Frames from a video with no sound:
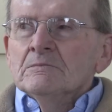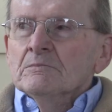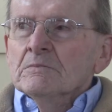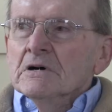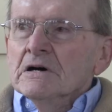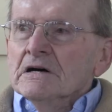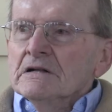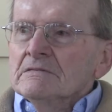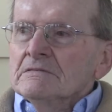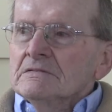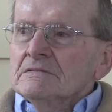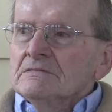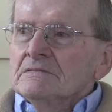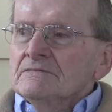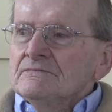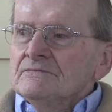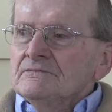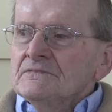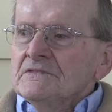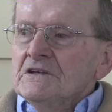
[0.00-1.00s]
But
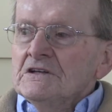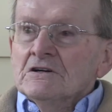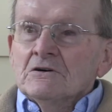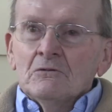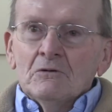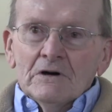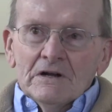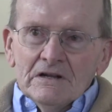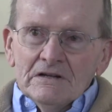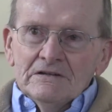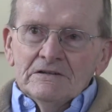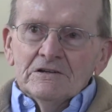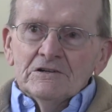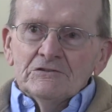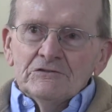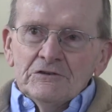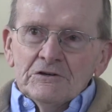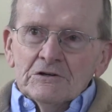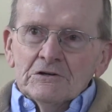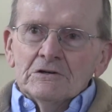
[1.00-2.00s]
you know what? It
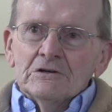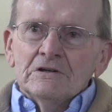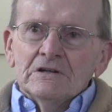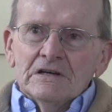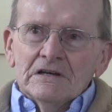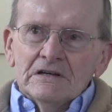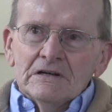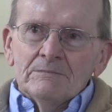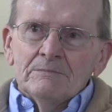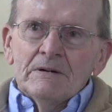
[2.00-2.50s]
does feel good to get